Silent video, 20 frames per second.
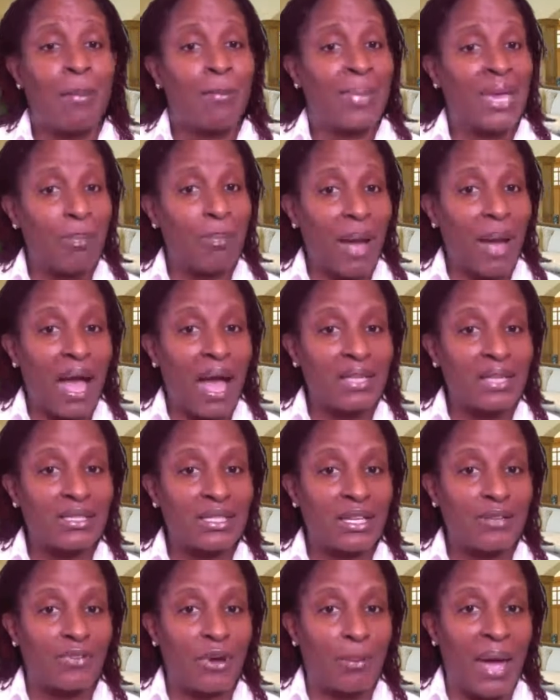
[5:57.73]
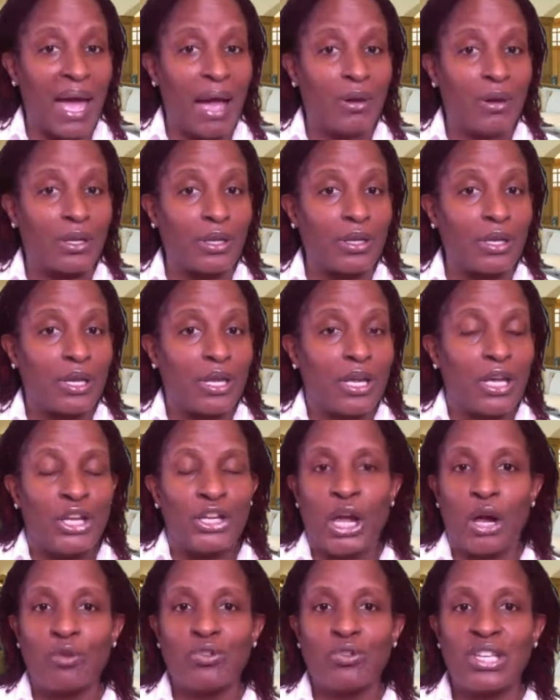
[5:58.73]
Be positive about it.
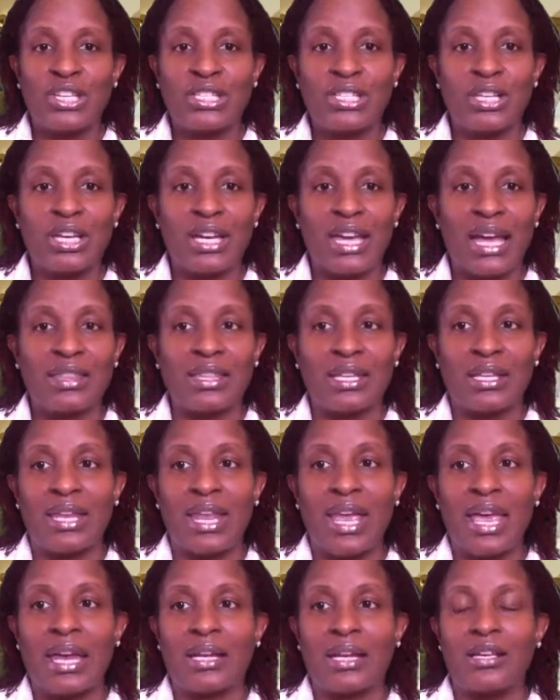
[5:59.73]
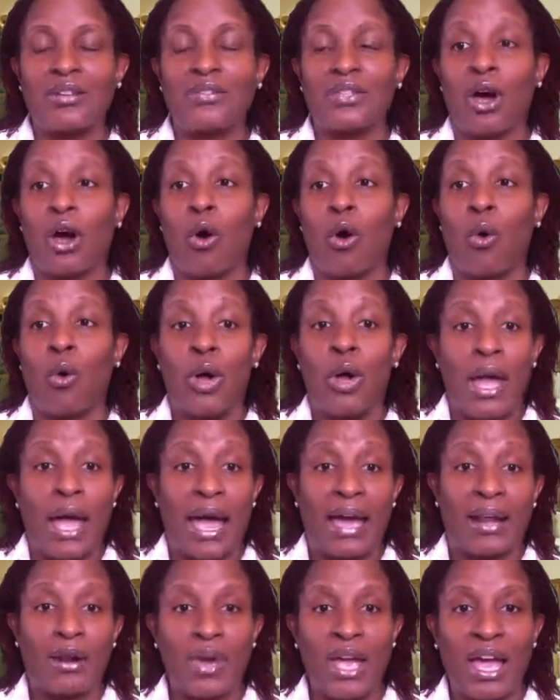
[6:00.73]
Don't just look at the negatives. Oh,
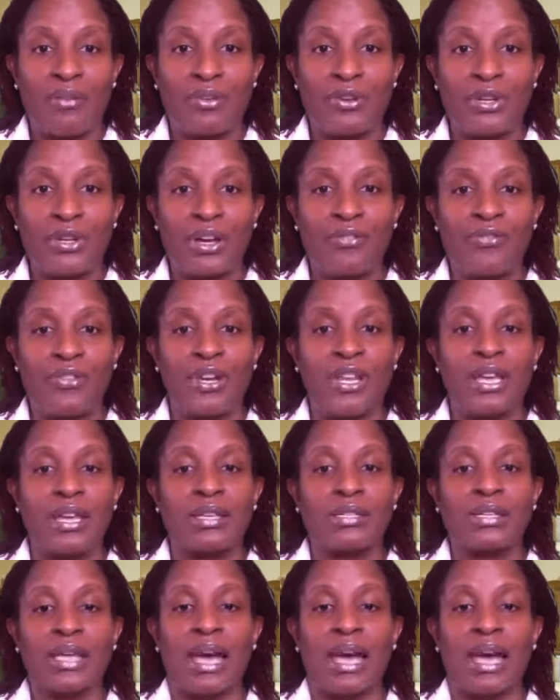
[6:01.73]
I don't have enough for this.